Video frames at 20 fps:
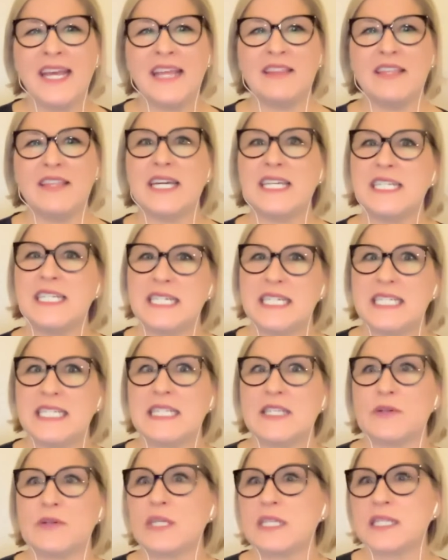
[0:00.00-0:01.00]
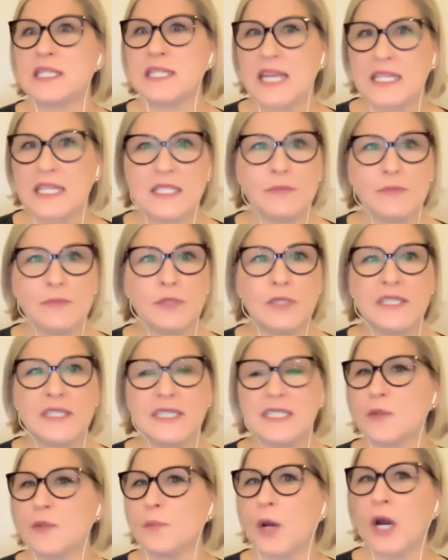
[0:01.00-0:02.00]
The idea is they're accessible.
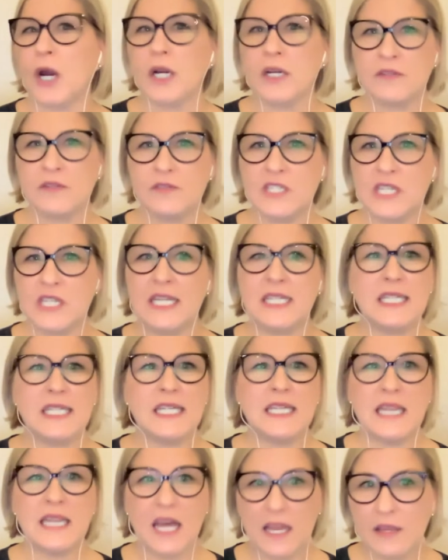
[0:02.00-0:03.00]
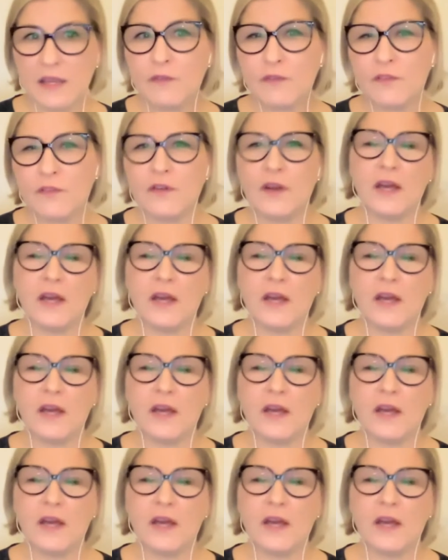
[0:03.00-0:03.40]
It's a part of daily life.